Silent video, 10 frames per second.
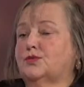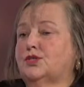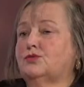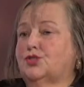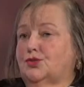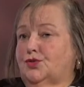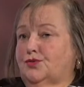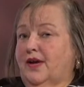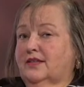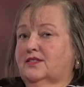we don't do
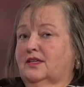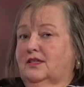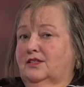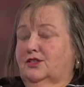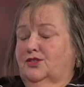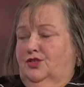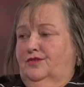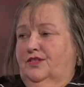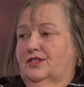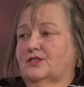direct clinical
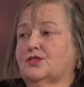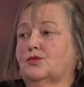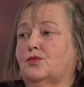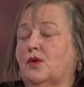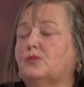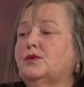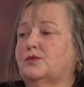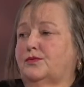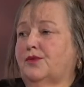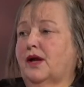services. So, what we
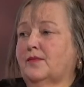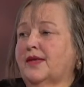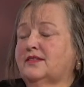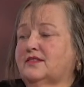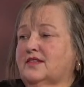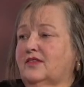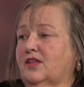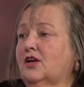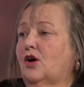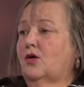would recommend is that
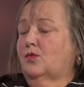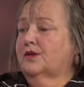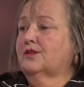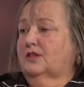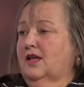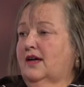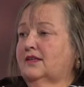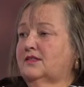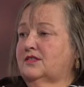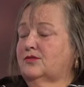they call one of the
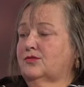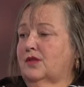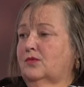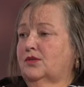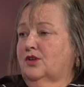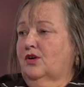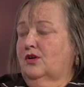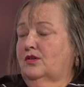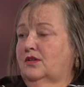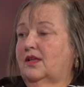lines. Either they would
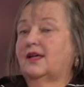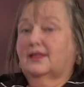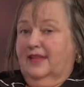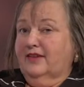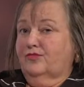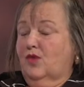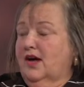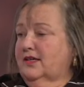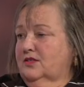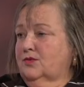call
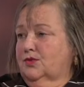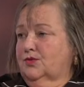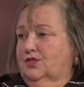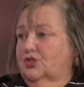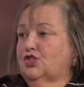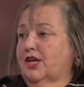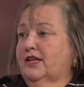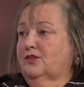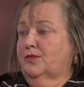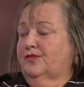LifeWise, which was
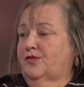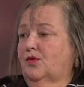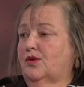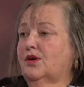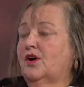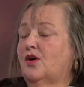CHANNAL before,